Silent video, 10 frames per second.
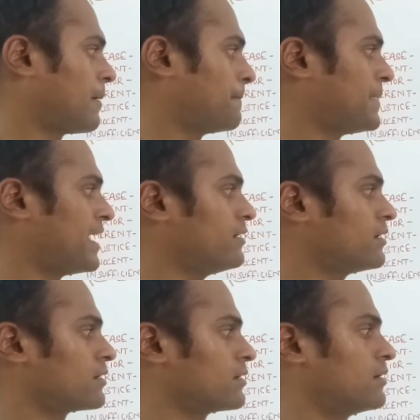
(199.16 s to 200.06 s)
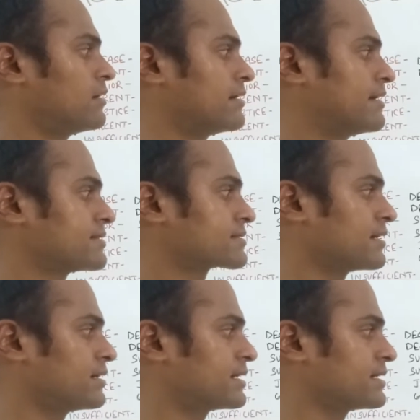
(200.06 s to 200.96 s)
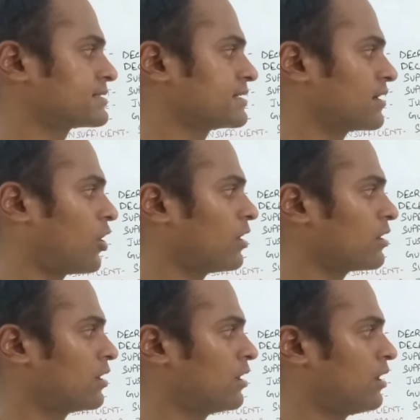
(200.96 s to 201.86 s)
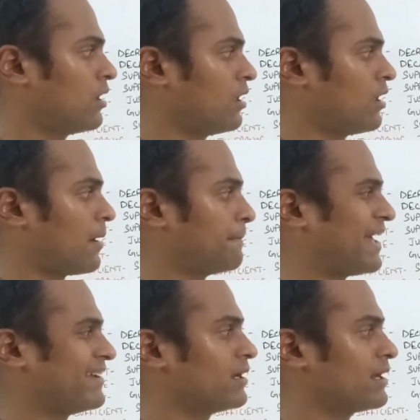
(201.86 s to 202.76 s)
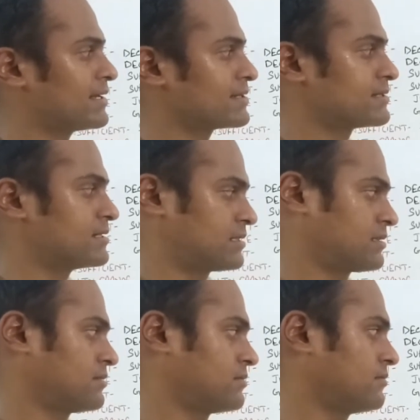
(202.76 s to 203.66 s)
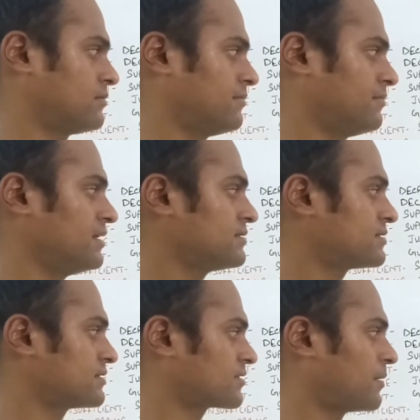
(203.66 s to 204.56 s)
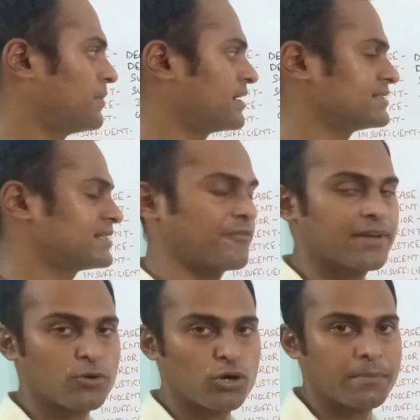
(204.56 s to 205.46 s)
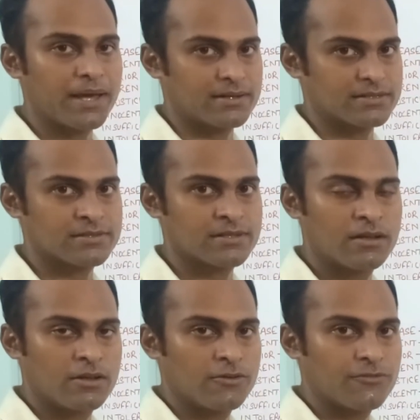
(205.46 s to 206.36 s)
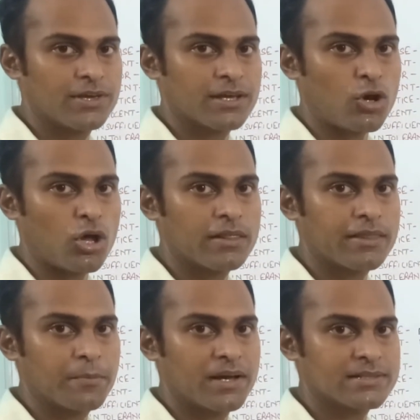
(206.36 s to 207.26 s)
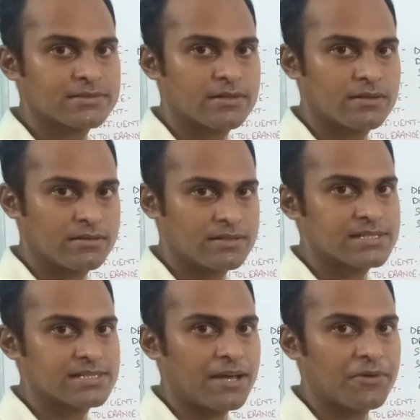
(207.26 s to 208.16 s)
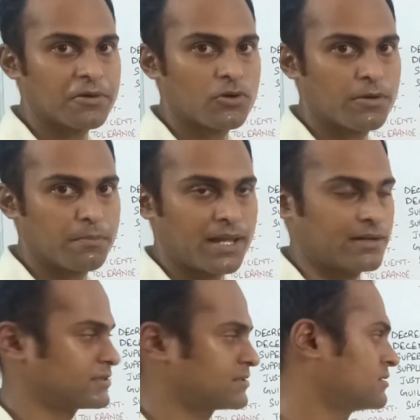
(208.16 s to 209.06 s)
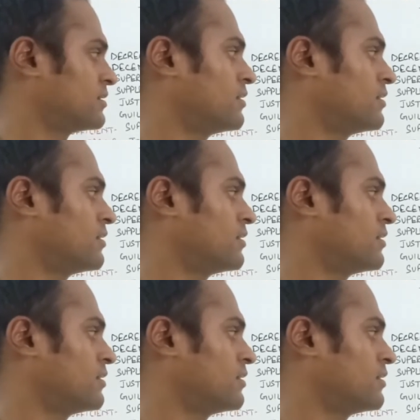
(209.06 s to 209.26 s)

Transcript: Manner, discourtesy or mannerlessness. Means somebody is having good manners. We call them as he is having good manners.